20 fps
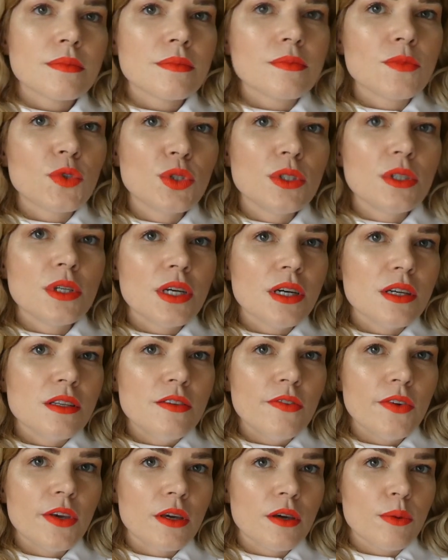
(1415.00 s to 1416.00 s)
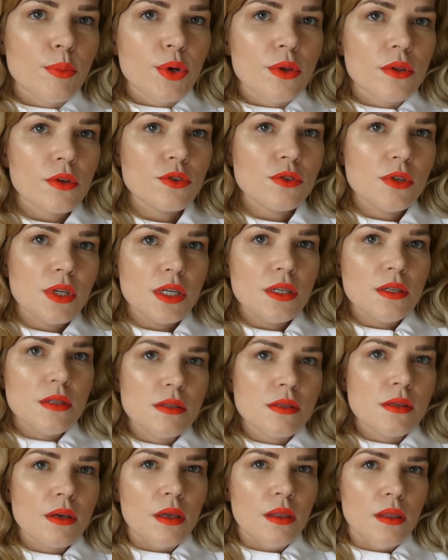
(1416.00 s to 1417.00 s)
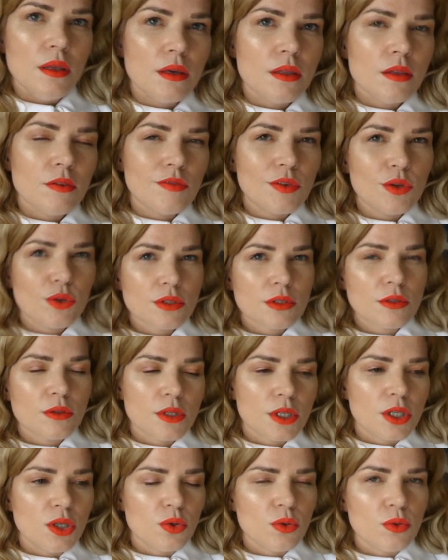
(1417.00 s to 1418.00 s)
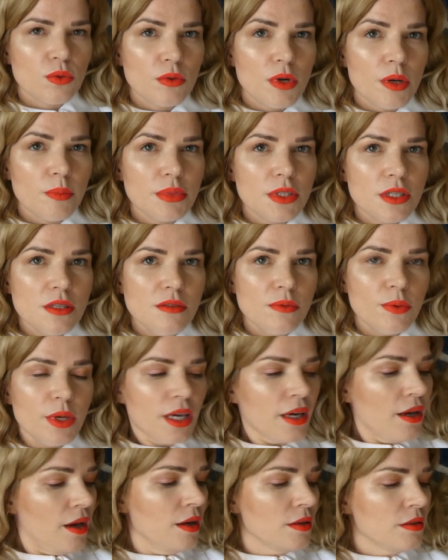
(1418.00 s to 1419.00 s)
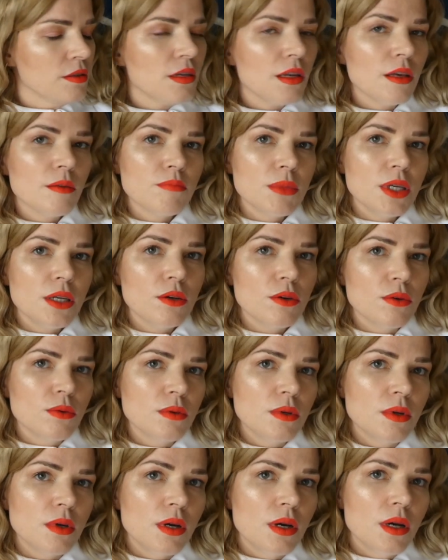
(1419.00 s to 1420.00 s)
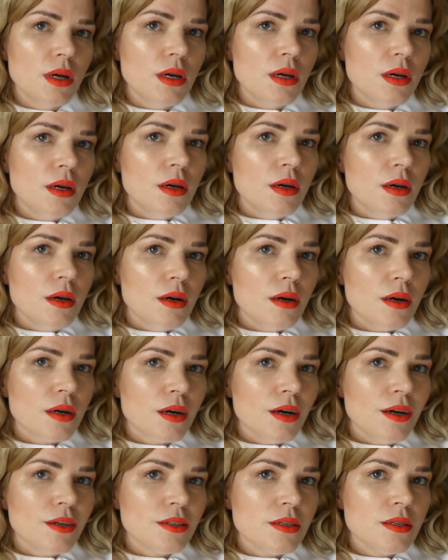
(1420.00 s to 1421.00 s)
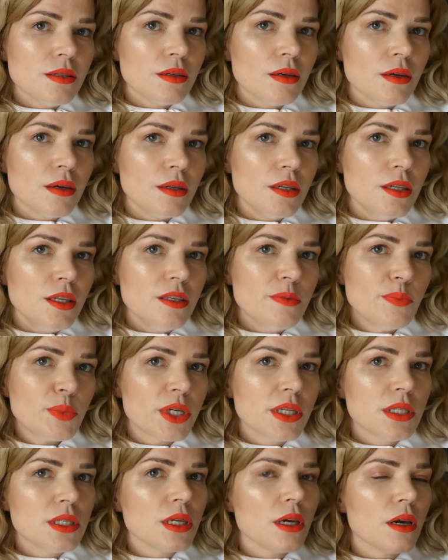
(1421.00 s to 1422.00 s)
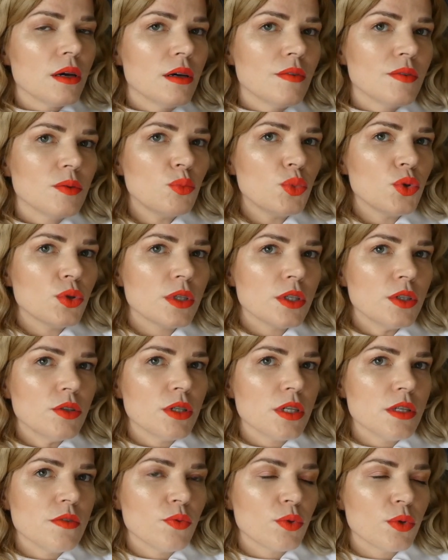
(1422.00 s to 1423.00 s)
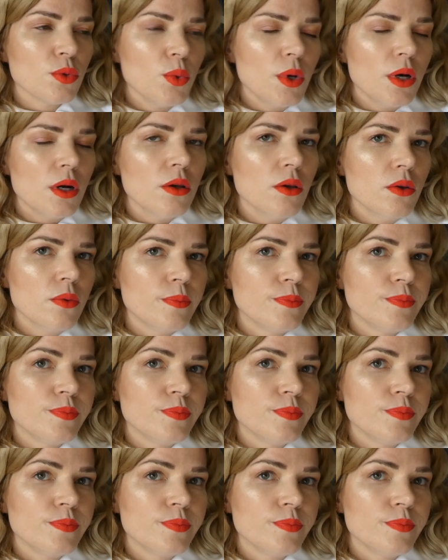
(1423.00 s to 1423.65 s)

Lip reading: What do you guys think about the dress? I think the vlog's gonna go up this weekend, but you know, I can't decide. It is pretty, I haven't bought a dress for a while.